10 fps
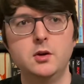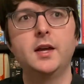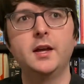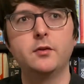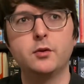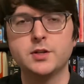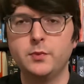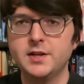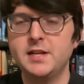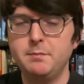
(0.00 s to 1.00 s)
And of course, when
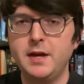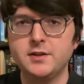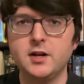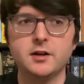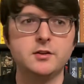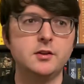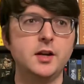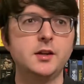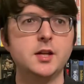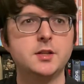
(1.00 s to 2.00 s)
I say Mad
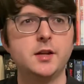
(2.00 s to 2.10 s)
Doctor,